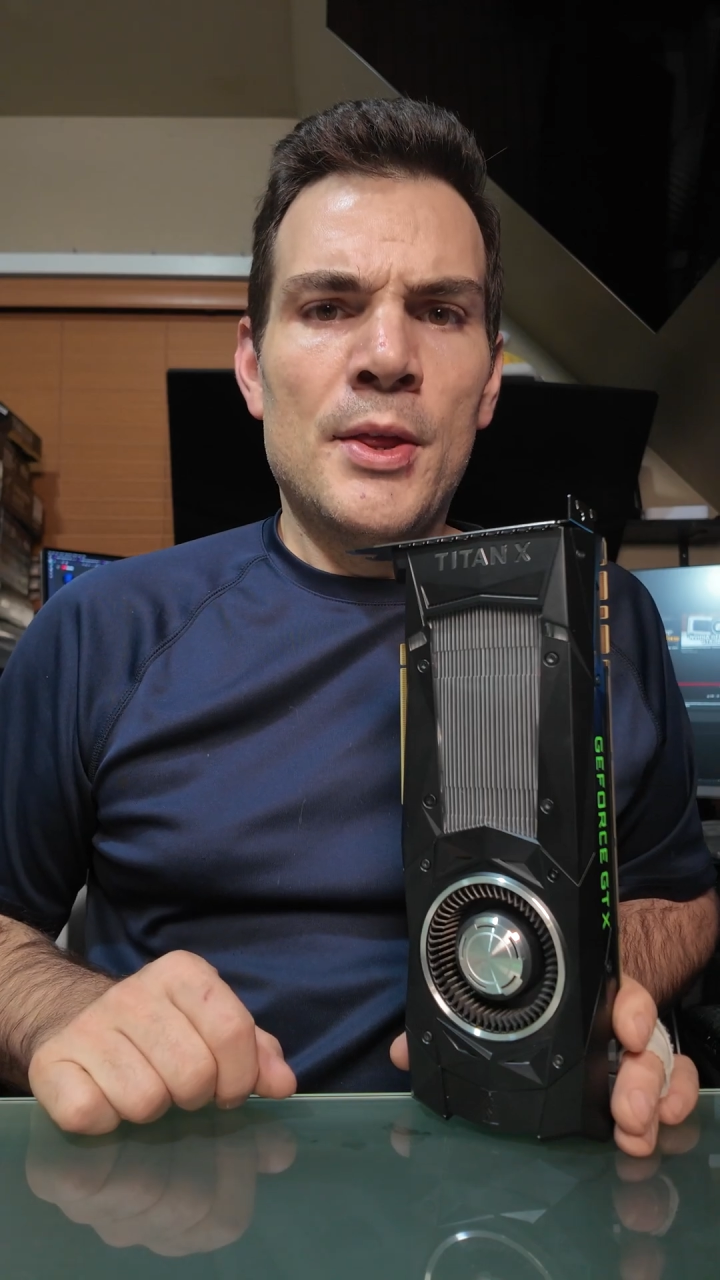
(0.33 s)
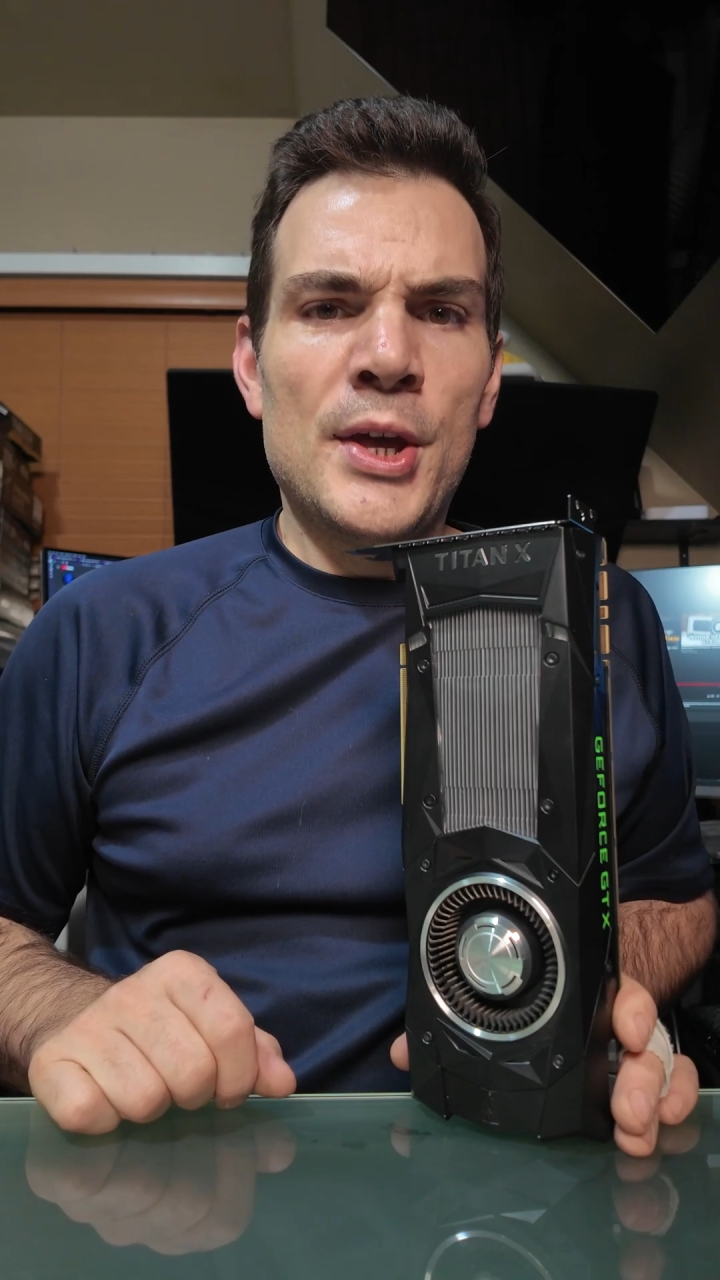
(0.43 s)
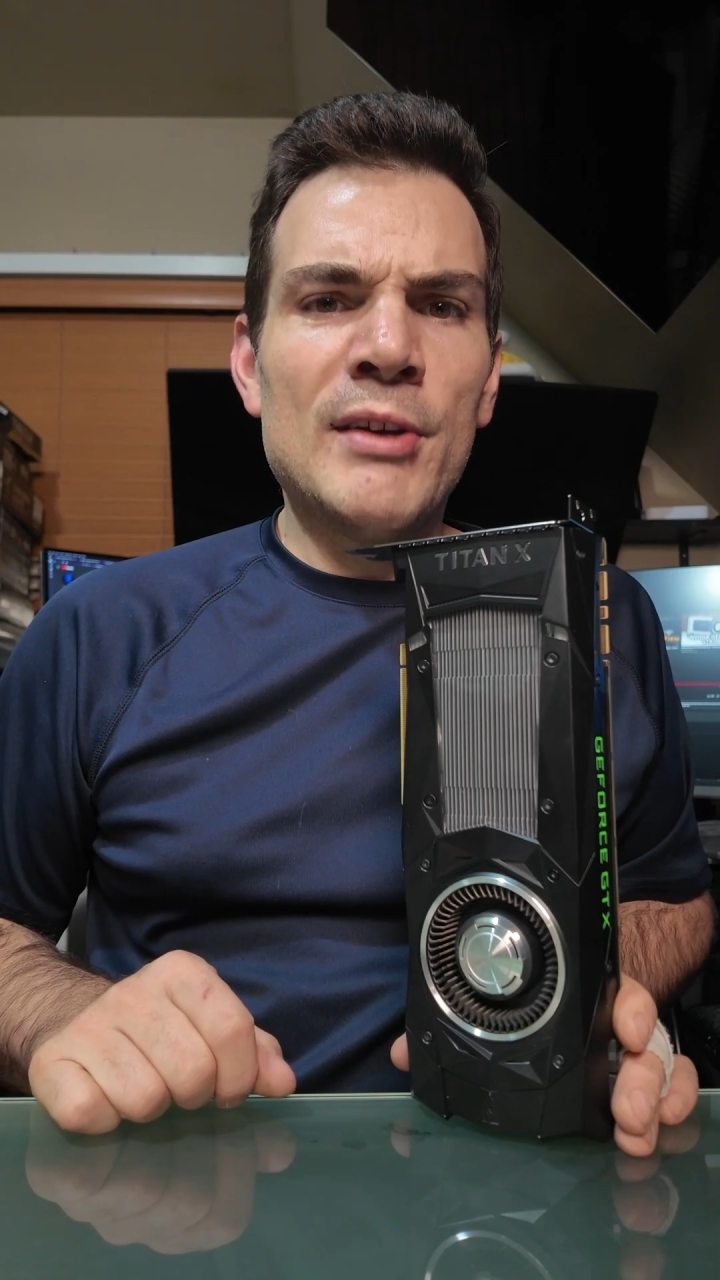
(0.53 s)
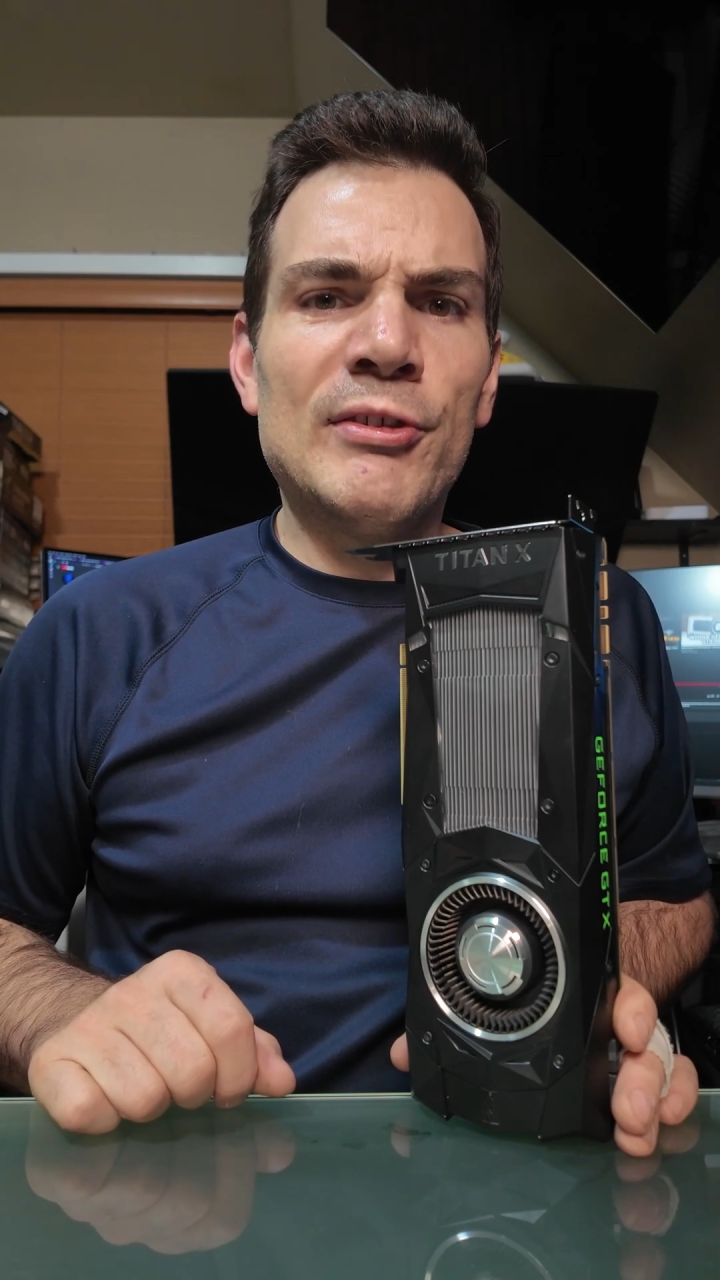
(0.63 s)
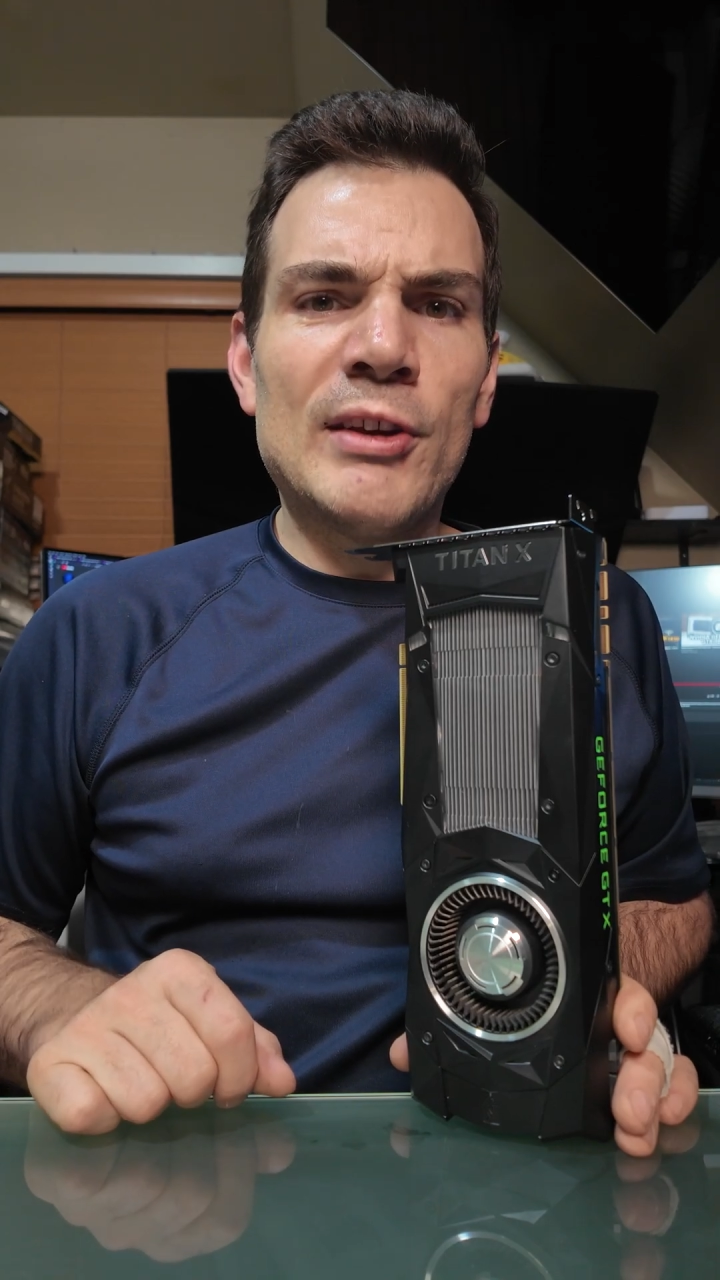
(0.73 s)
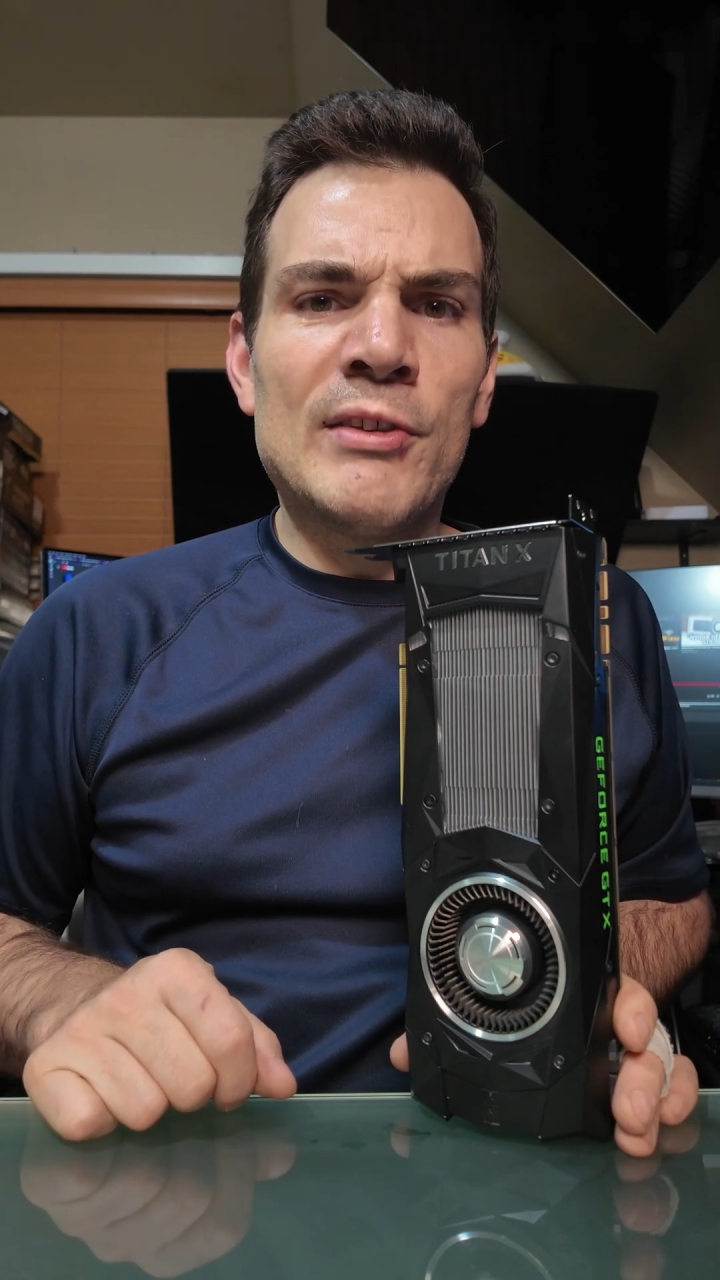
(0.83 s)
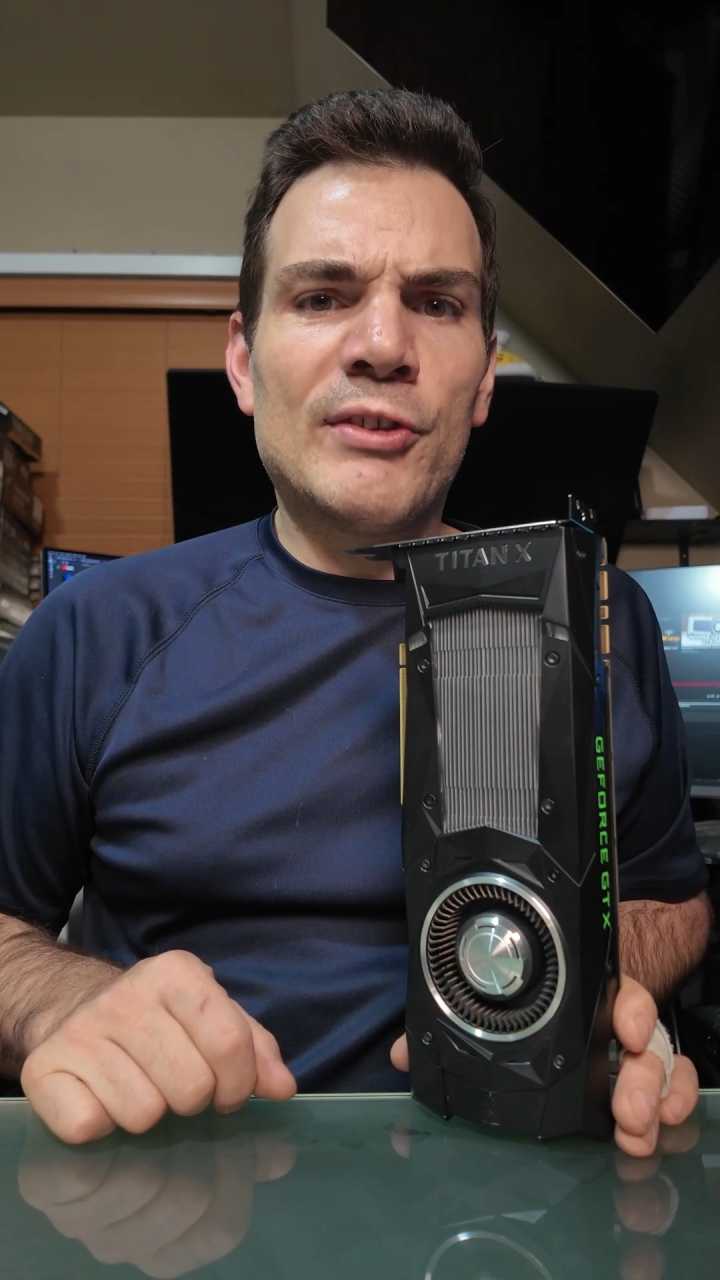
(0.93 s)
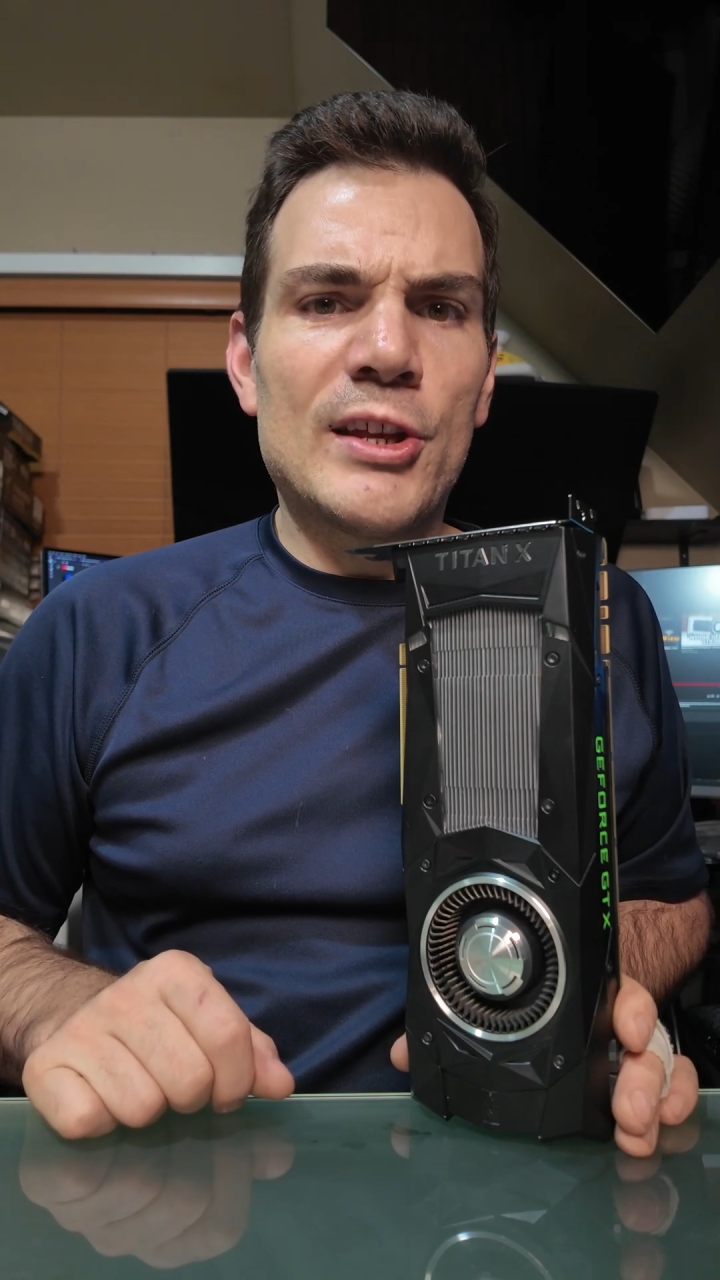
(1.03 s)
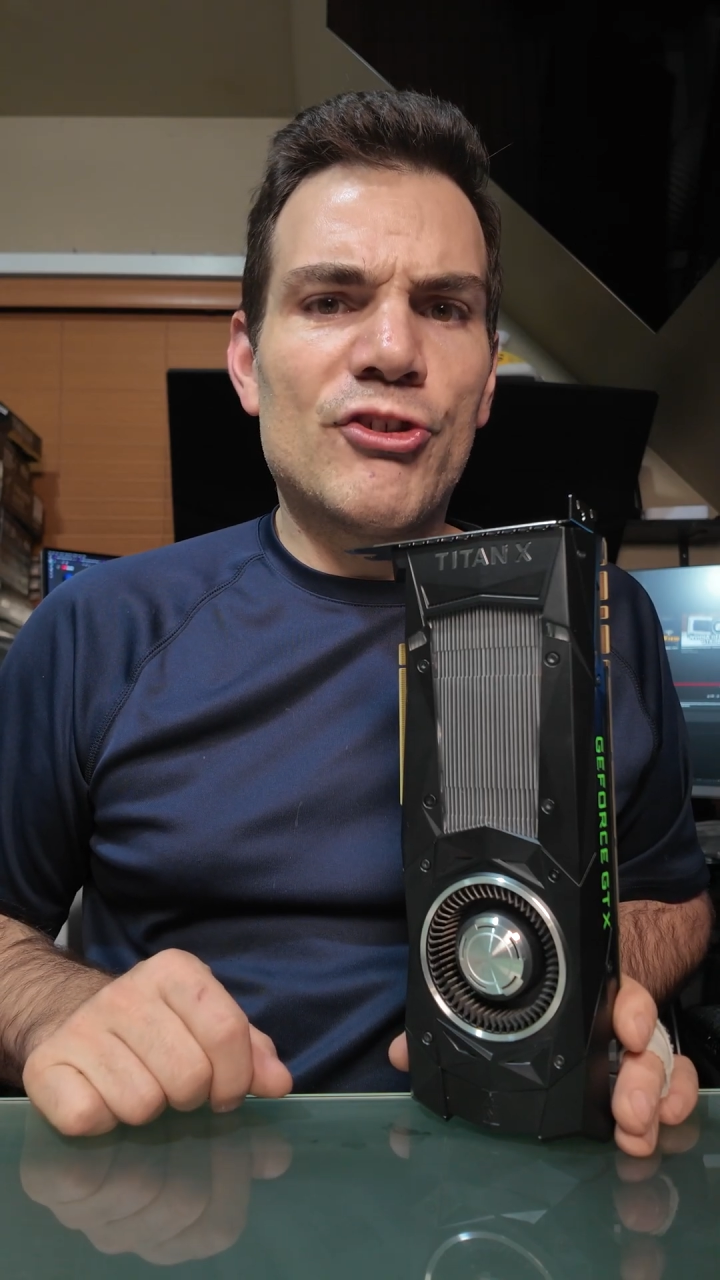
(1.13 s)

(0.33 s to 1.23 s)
This is the